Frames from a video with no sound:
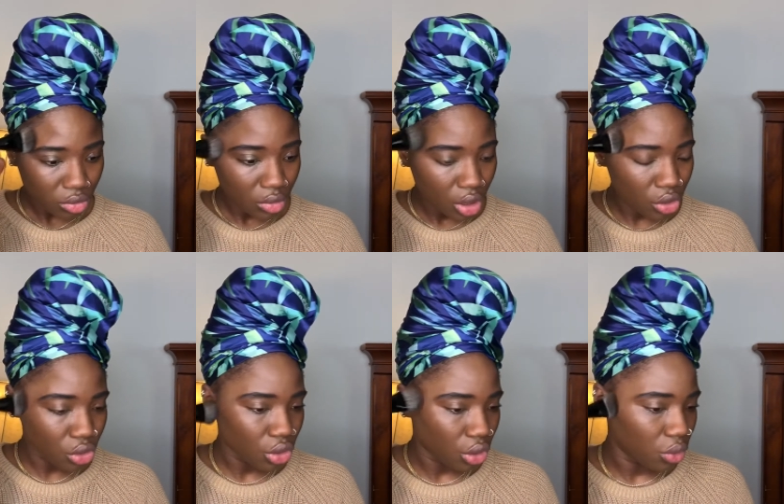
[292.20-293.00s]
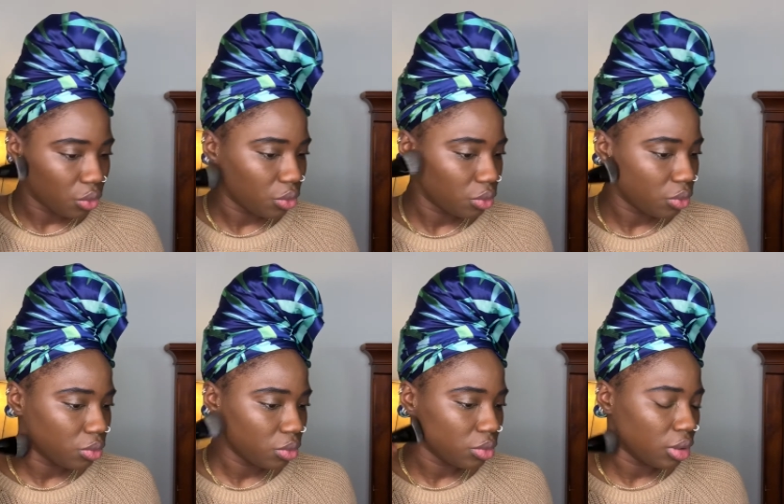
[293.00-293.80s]
you know,
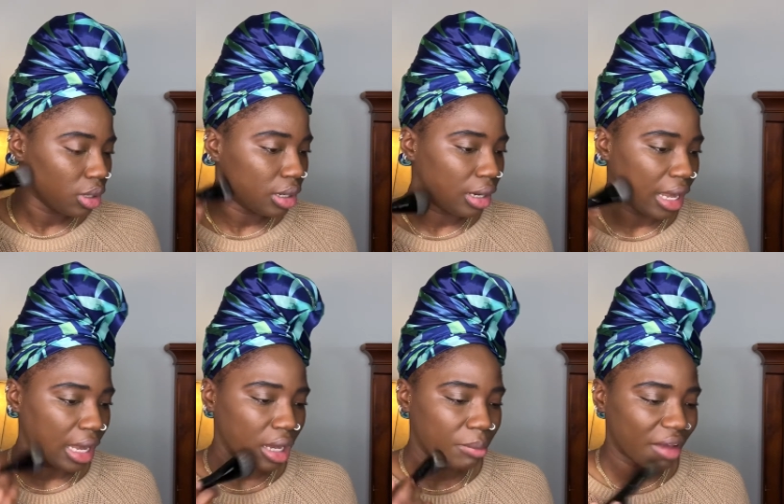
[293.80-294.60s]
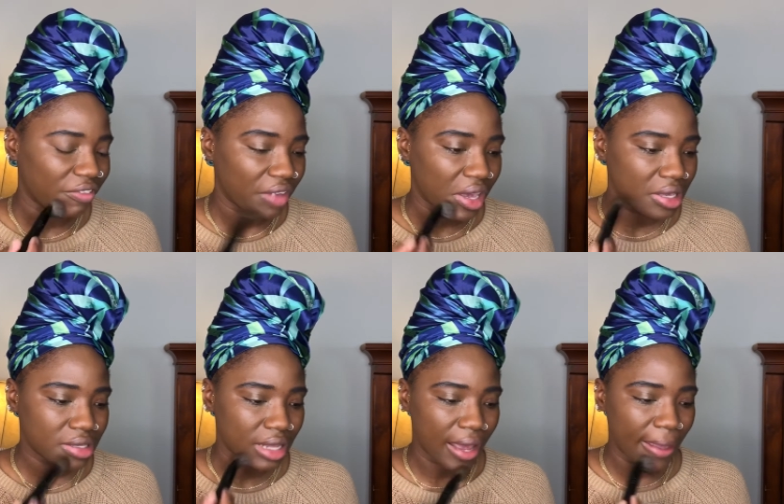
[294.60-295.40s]
lay on my face
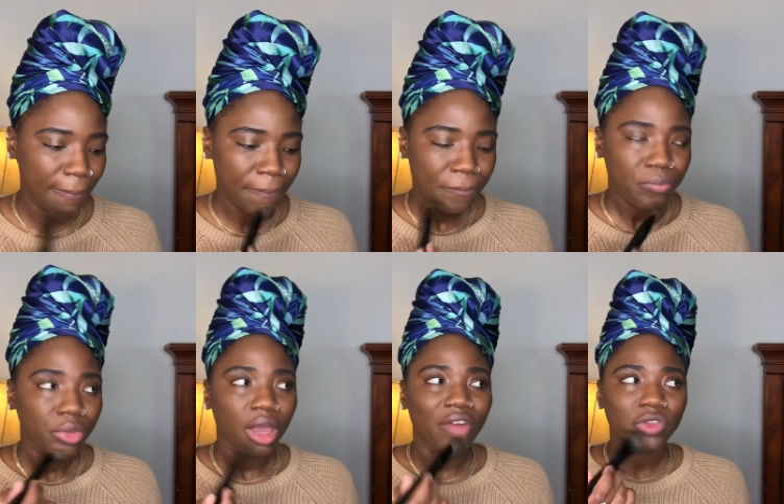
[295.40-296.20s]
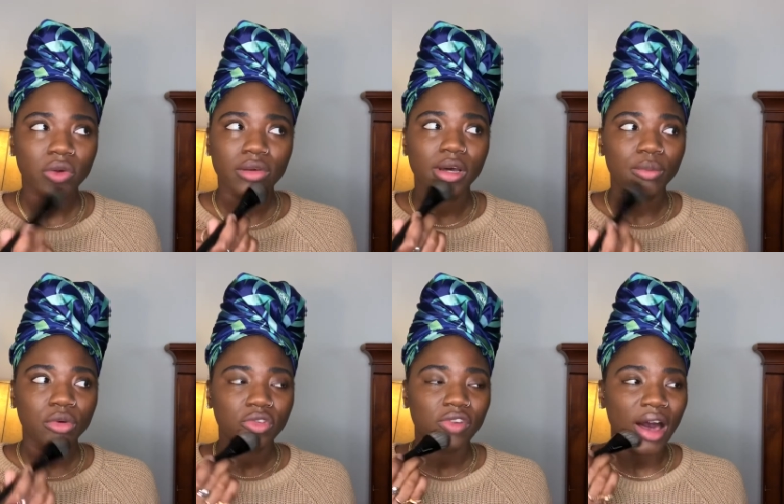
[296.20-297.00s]
like after a couple
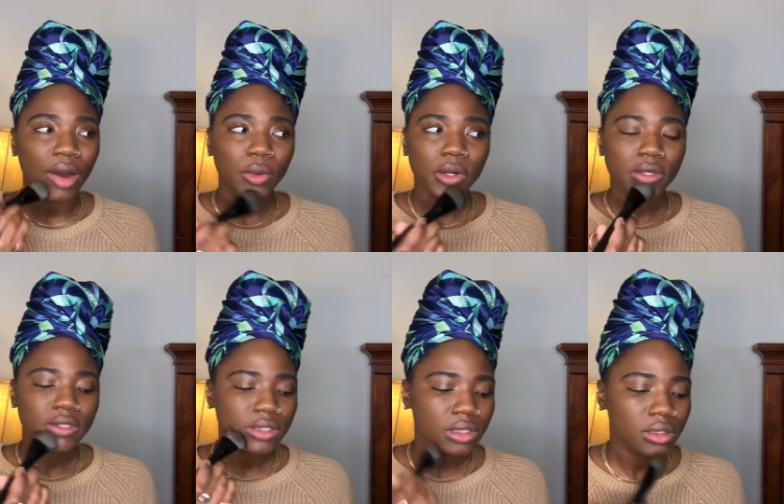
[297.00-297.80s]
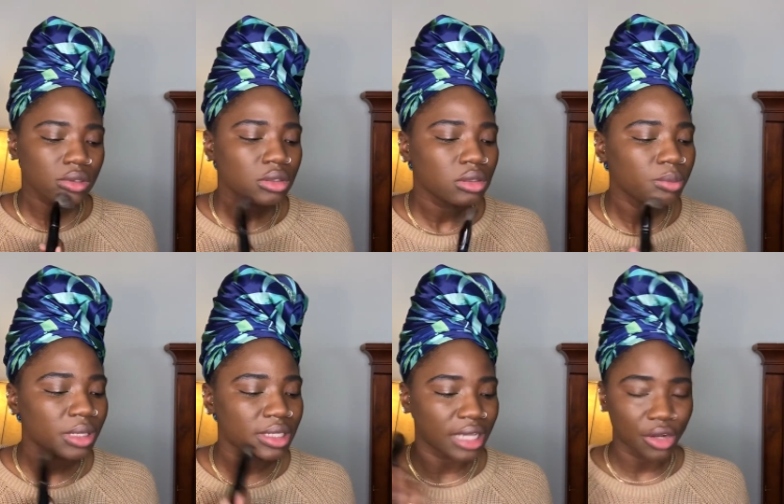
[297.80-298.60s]
of hours,
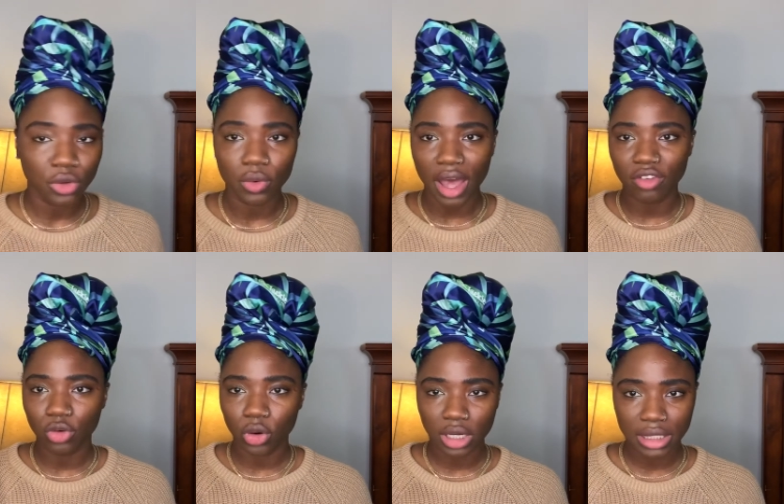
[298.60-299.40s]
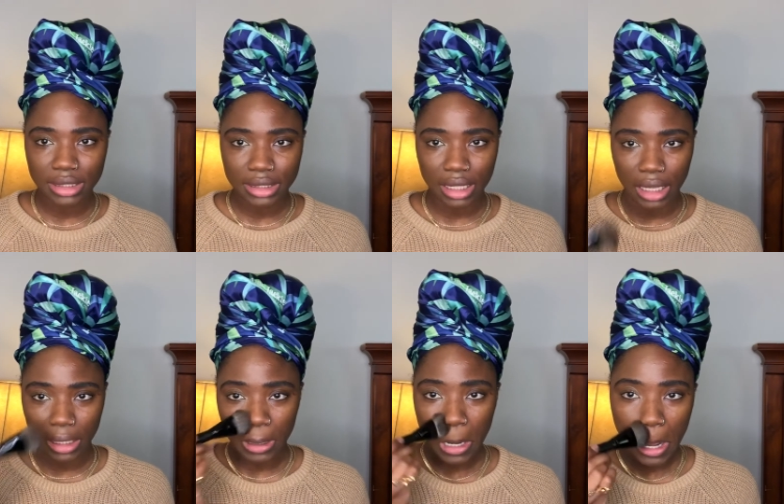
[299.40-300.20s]
because I do have oily
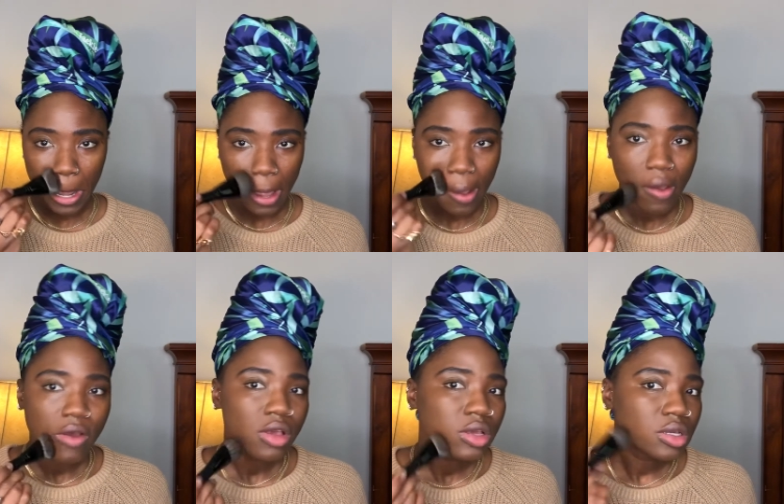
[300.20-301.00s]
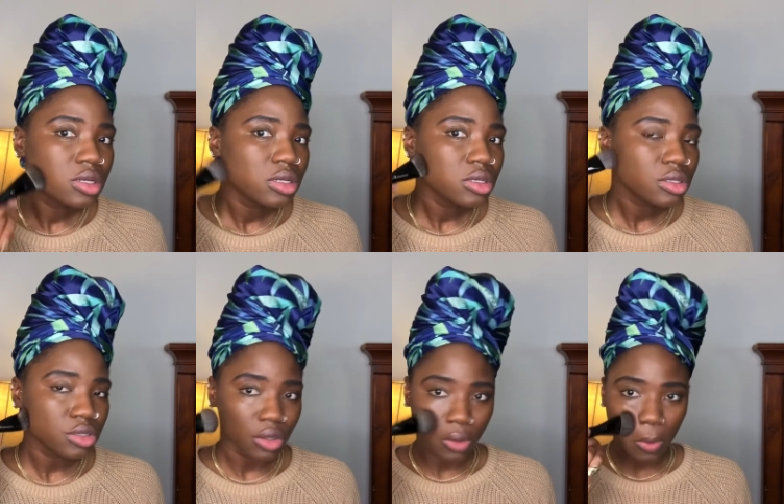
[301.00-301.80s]
skin.
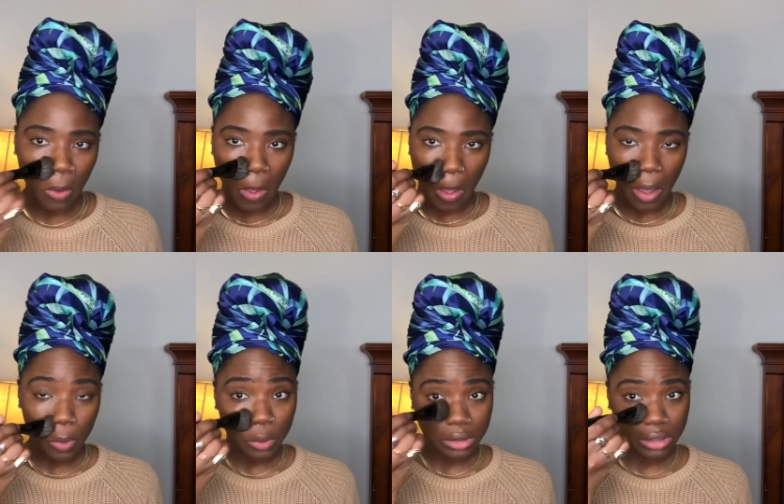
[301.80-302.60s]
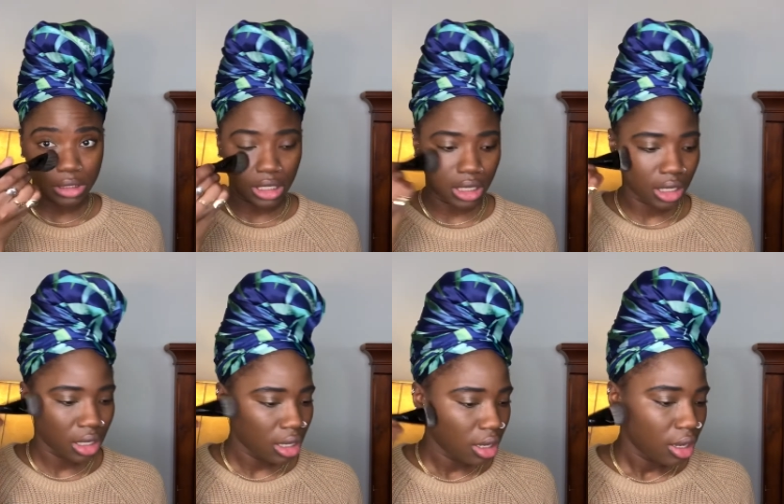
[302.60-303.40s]
so we'll see.
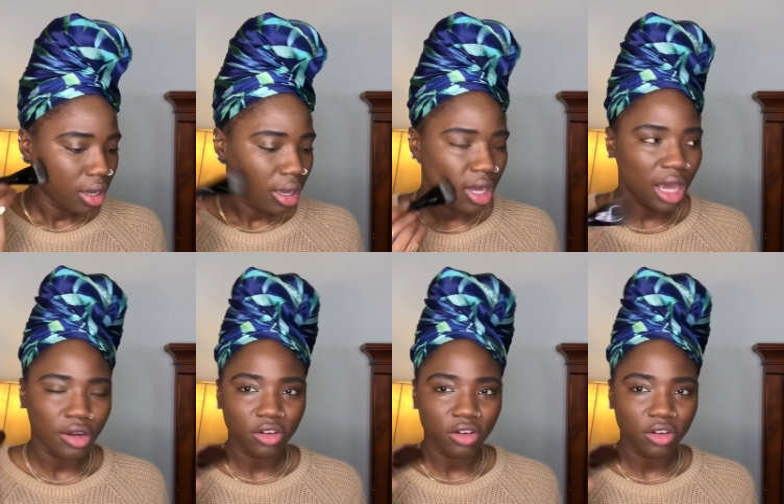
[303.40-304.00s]
And I don't